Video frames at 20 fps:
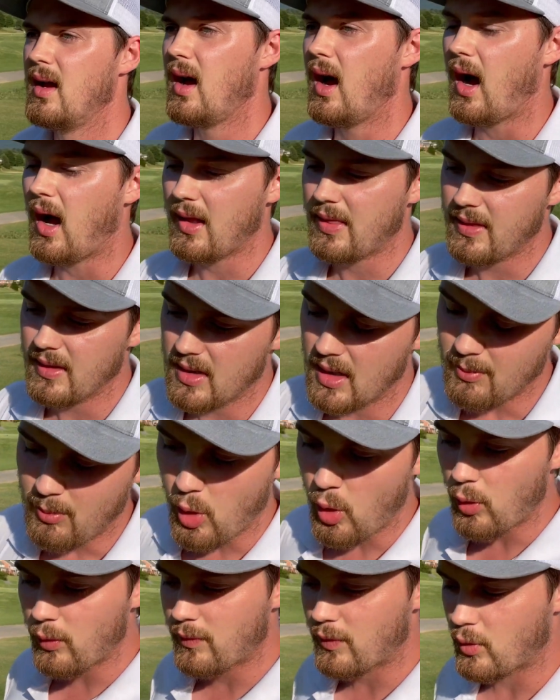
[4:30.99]
I think I'm
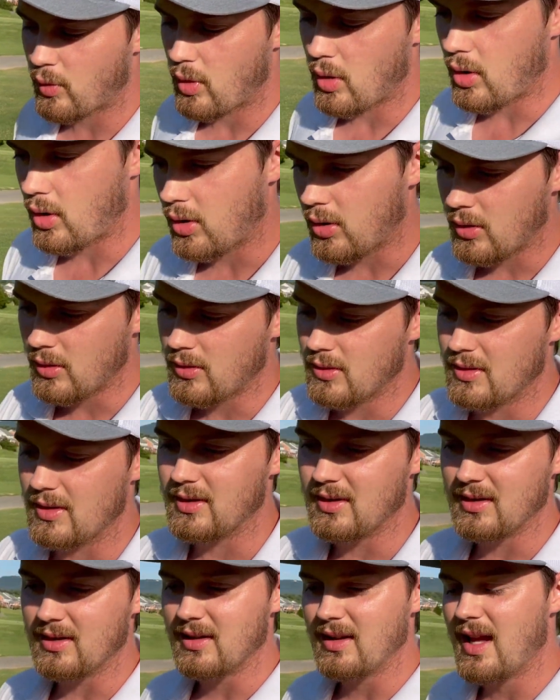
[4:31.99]
overall
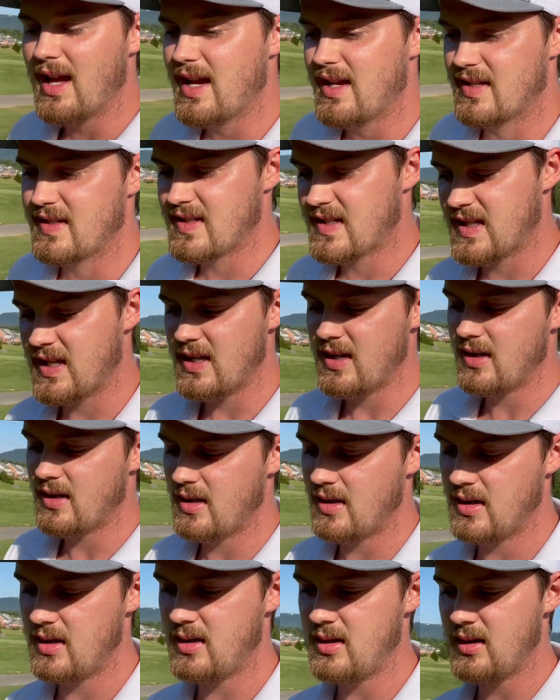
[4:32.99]
less
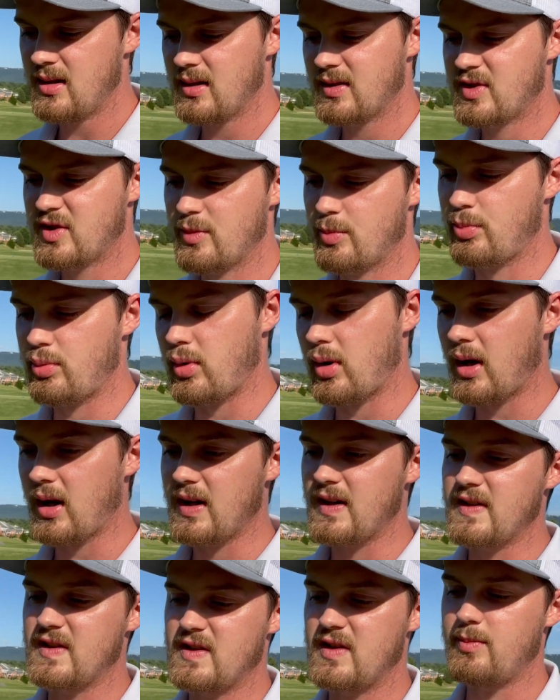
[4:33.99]

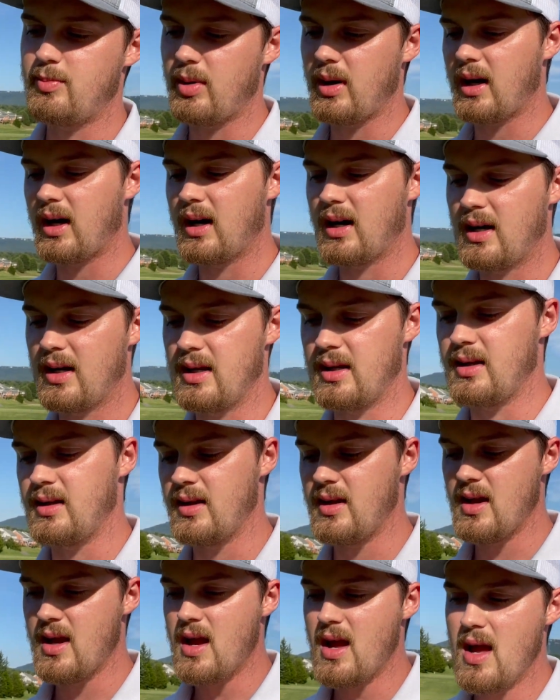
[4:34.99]
surprised by
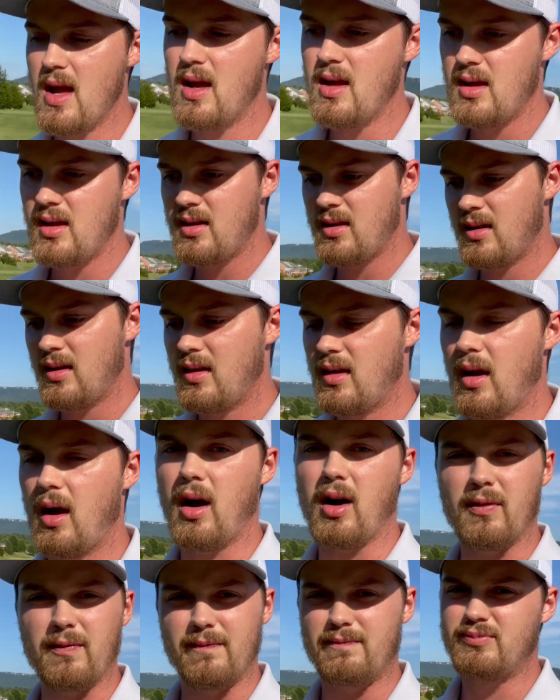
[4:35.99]

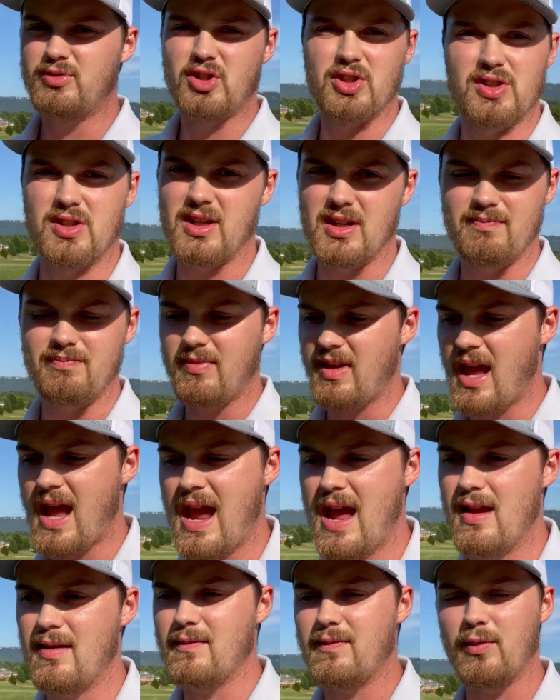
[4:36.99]
just a
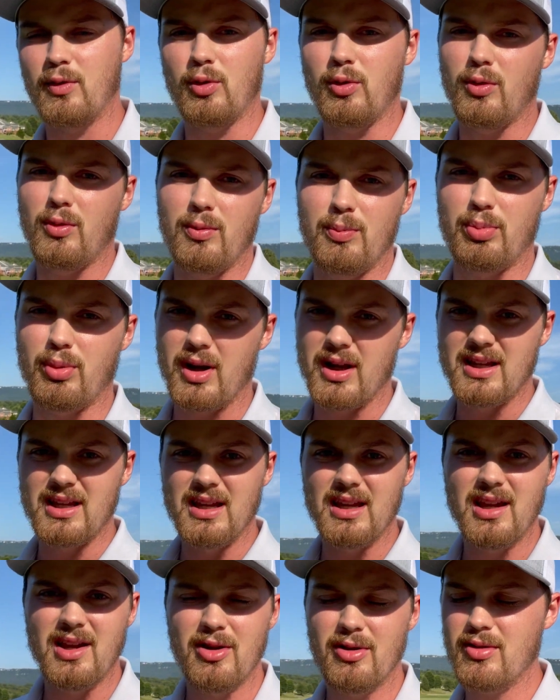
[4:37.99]
handful
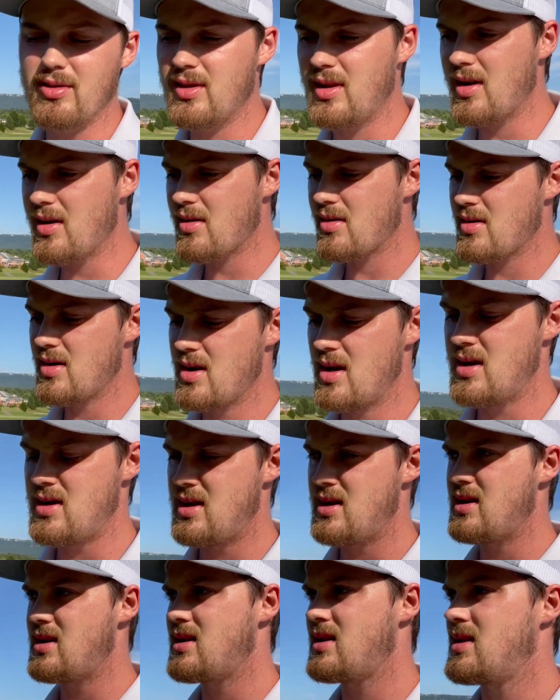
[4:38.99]
breaking here and there,
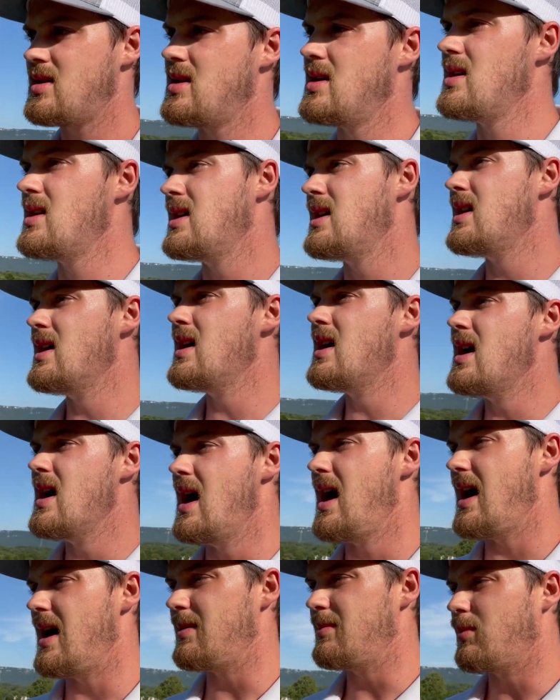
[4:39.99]

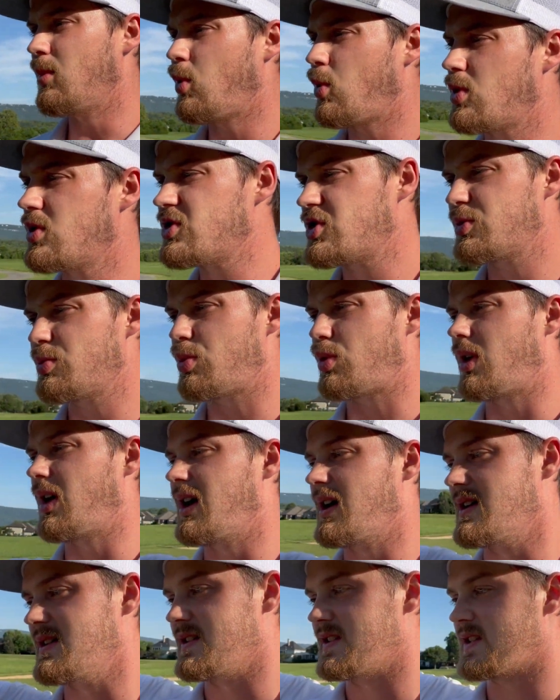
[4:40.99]
and more
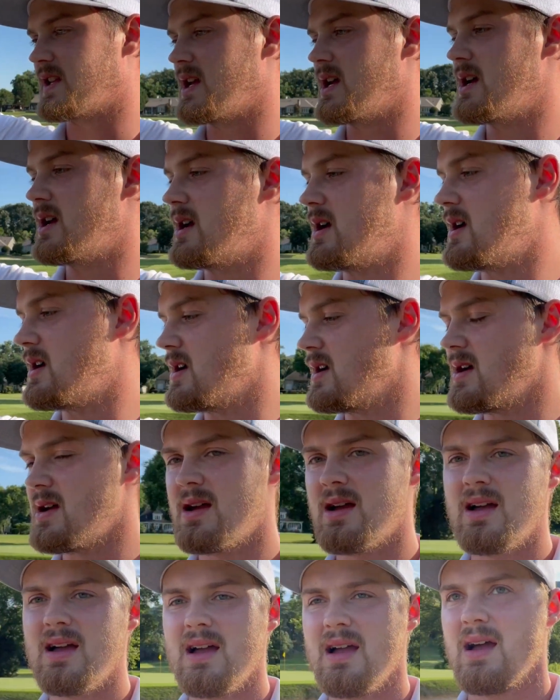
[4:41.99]
surprised
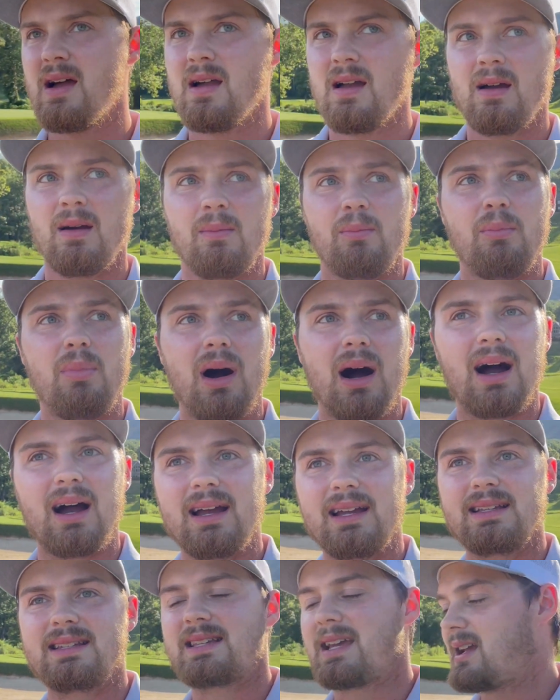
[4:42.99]

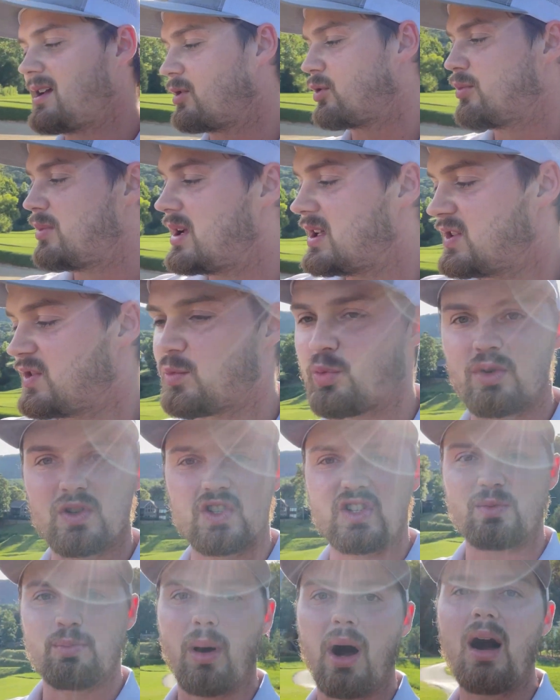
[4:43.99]
by Taylormade's
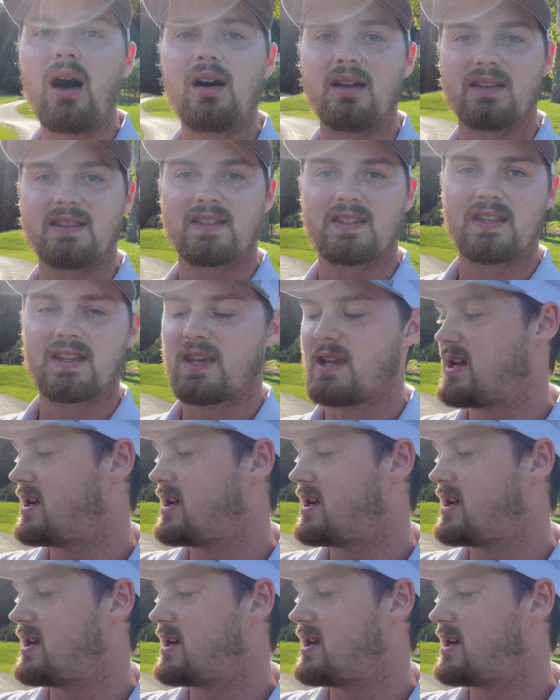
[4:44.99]
response